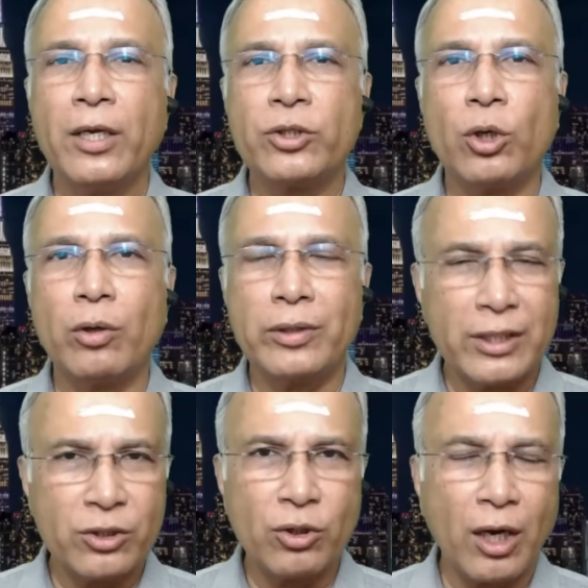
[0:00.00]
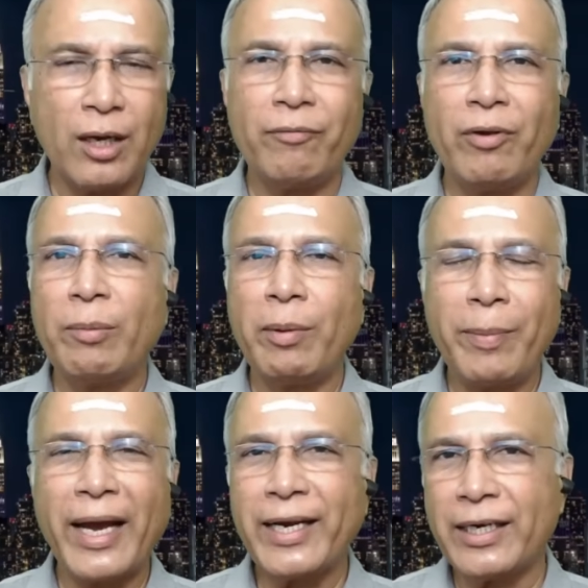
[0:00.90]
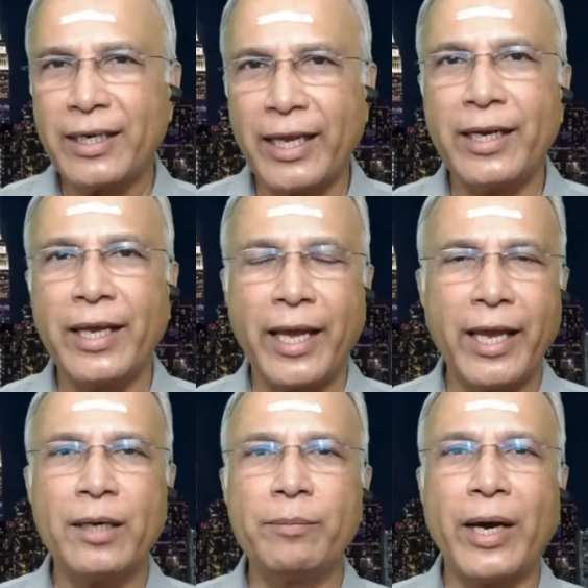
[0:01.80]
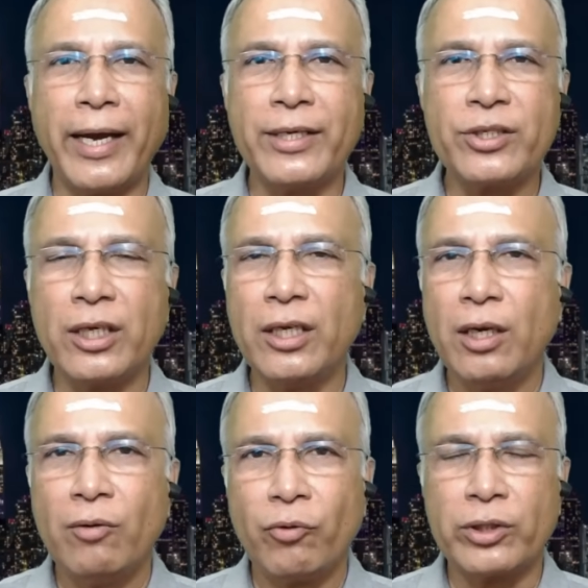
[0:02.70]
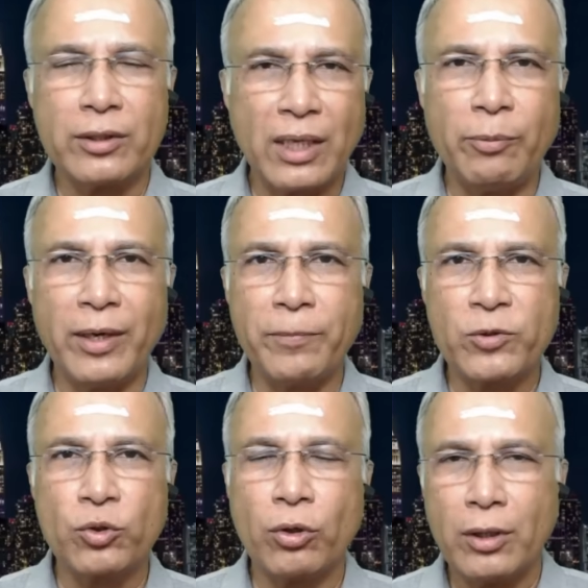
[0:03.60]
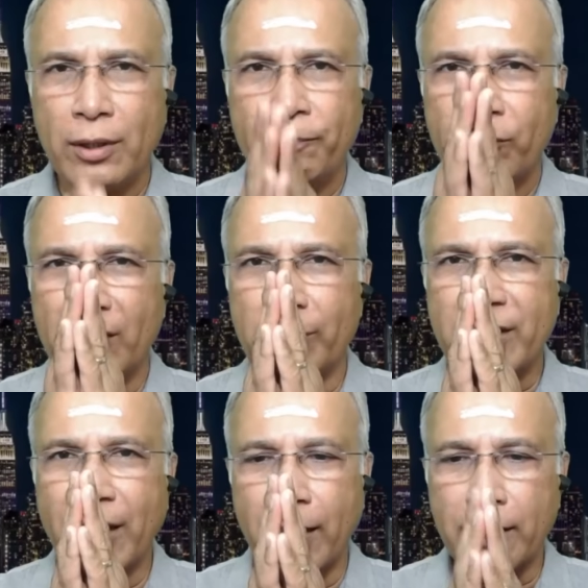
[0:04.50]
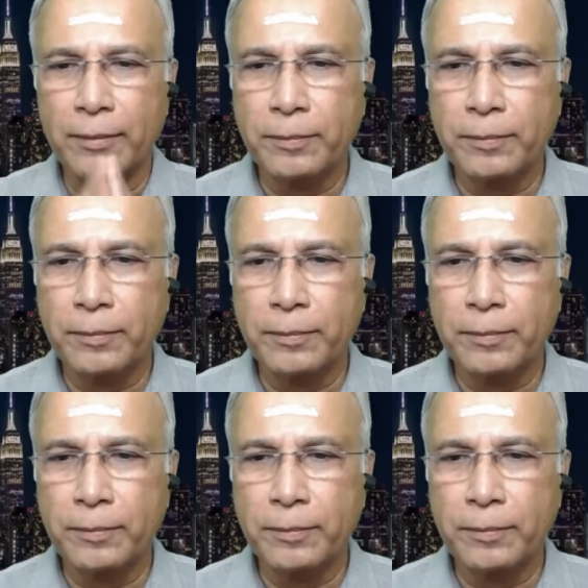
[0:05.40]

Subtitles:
So this is all. We'll be back at 10 a.m. IST for the Tamil episode. Namaskar.